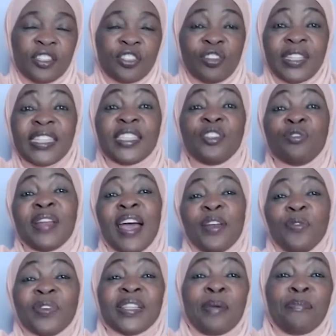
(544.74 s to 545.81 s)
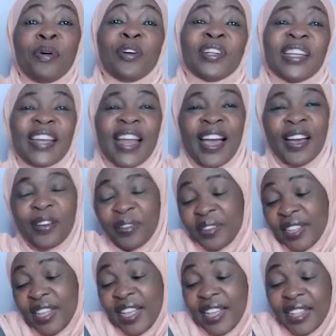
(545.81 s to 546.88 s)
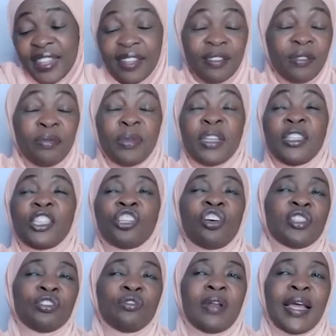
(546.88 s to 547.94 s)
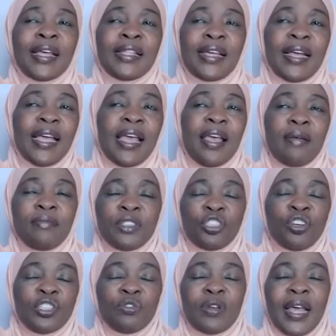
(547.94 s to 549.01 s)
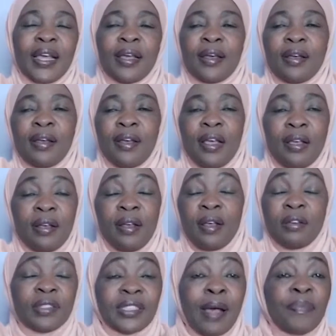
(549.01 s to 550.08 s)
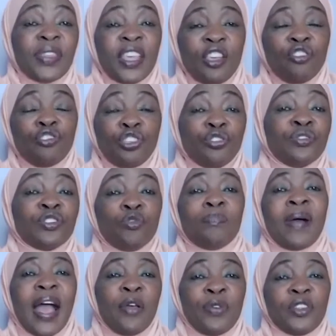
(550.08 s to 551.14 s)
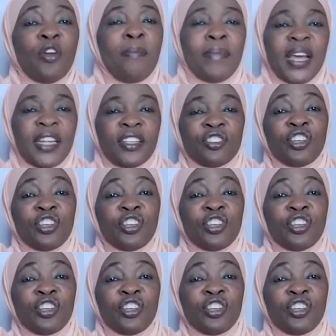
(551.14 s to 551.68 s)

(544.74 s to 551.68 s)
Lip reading: So this doodad was a boat now. It shows you, like, the game shows you like something you choose to buy with your money.